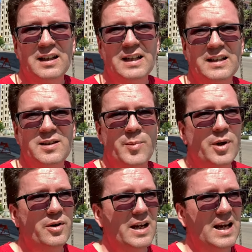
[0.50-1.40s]
It's
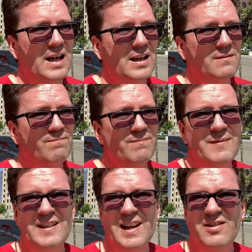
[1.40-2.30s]
about a
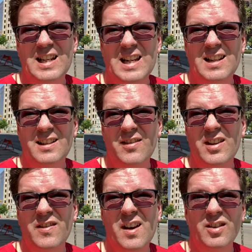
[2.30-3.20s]

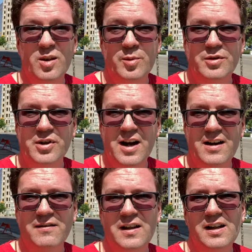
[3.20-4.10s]
75 kilometer
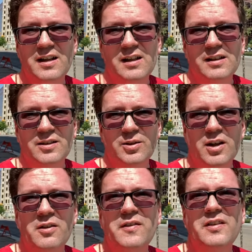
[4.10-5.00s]
drive, so
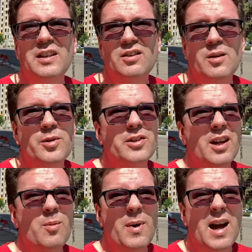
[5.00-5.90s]
150 kilometers
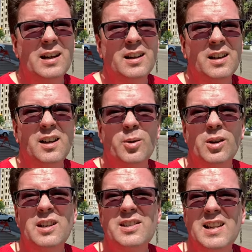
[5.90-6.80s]
there and back. You're
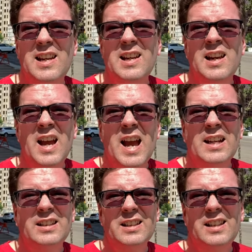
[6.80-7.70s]
going to see
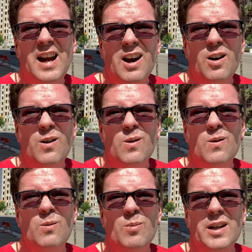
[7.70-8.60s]
just
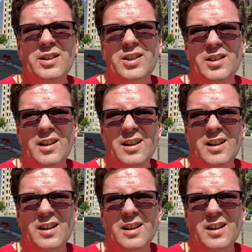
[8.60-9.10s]
how much